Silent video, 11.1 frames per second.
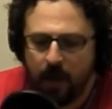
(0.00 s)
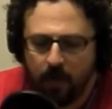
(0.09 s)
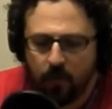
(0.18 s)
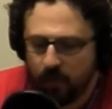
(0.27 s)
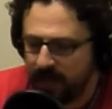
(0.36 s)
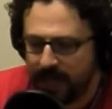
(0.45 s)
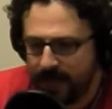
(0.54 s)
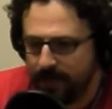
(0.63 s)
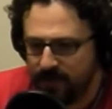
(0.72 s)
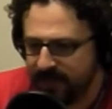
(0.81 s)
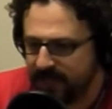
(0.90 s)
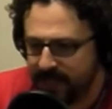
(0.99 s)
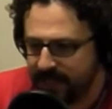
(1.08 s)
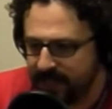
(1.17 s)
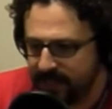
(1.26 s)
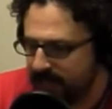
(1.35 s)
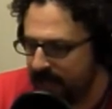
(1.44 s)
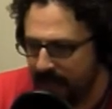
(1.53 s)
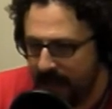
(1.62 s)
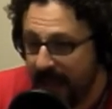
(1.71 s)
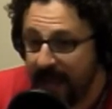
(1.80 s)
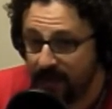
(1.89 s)
relatable to kids. It's
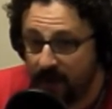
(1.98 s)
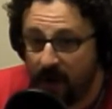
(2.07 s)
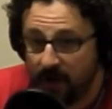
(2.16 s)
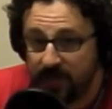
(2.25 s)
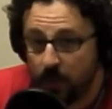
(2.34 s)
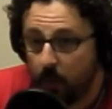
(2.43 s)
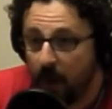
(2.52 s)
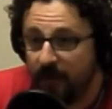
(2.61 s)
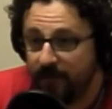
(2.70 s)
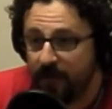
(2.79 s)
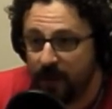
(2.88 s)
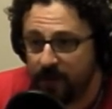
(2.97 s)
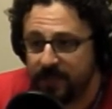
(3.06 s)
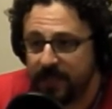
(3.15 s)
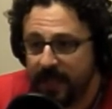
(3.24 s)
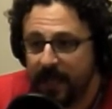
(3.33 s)
and also one of those.